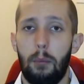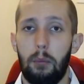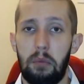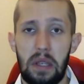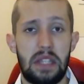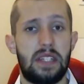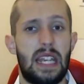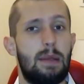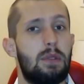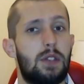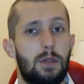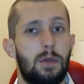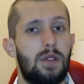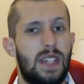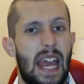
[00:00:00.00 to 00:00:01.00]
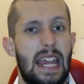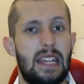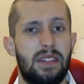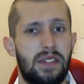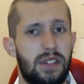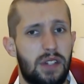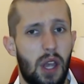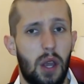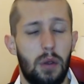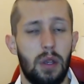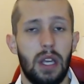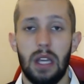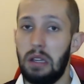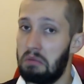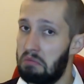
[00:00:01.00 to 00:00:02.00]
It seems to have stayed. So
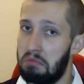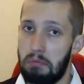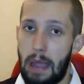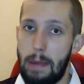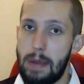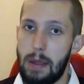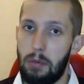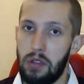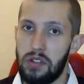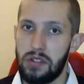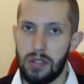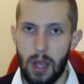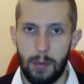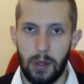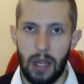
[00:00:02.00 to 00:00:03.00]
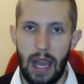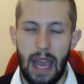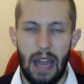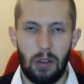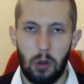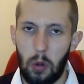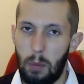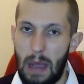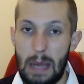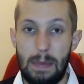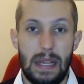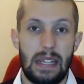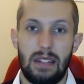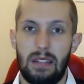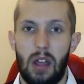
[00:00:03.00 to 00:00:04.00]
maybe it was terminal hair, or
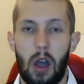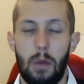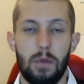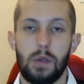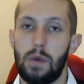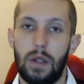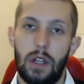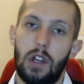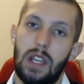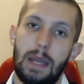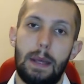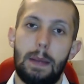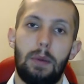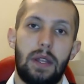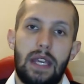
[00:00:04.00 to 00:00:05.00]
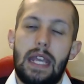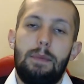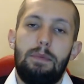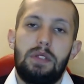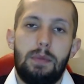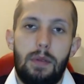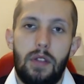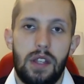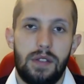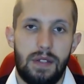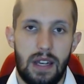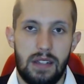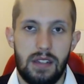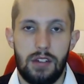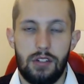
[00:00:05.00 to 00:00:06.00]
maybe I'm just one of the lucky people that keep some of those
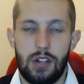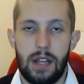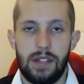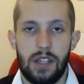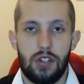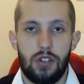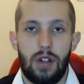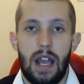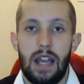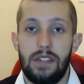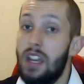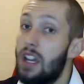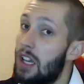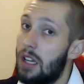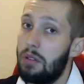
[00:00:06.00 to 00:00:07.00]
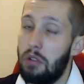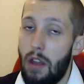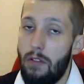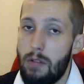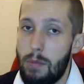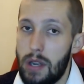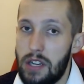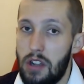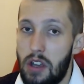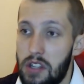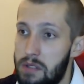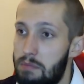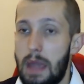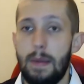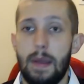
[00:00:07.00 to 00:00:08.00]
vellus and transitional hairs. Not everybody
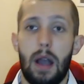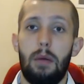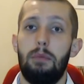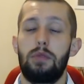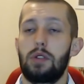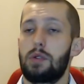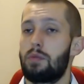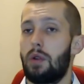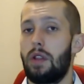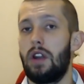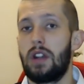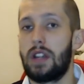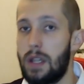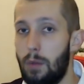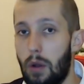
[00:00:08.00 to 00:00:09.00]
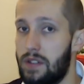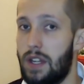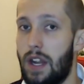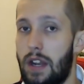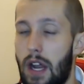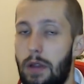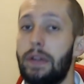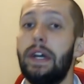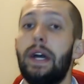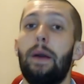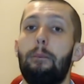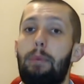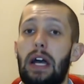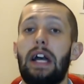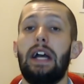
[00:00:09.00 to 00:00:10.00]
does. Maybe I'm just one of the lucky ones. I don't know.
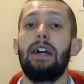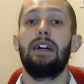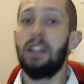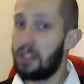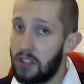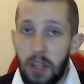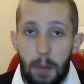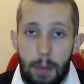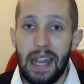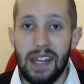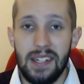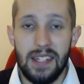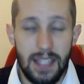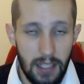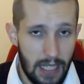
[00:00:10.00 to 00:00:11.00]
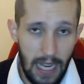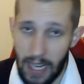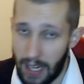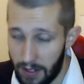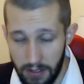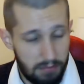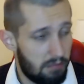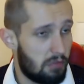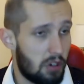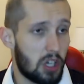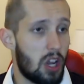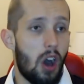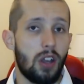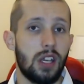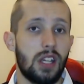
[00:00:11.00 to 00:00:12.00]
But the beard is still here,
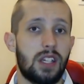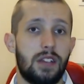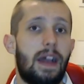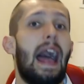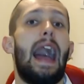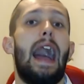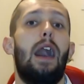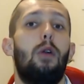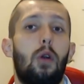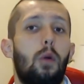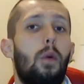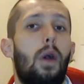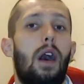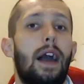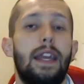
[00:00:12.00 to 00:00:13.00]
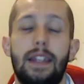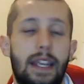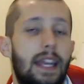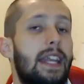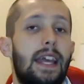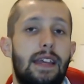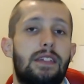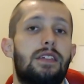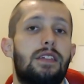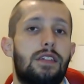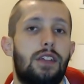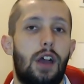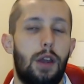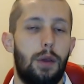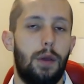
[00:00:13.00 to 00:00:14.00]
regardless of how or why it is.
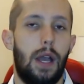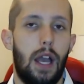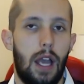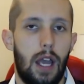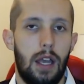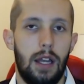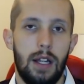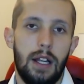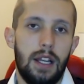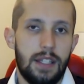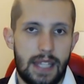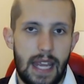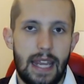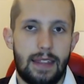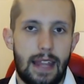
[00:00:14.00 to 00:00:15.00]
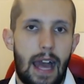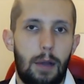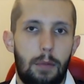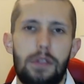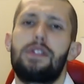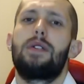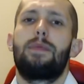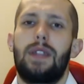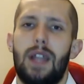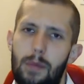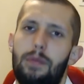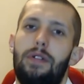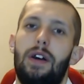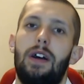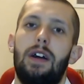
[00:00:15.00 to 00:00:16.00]
So take that with some
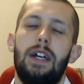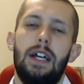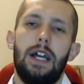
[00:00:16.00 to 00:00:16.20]
comfort.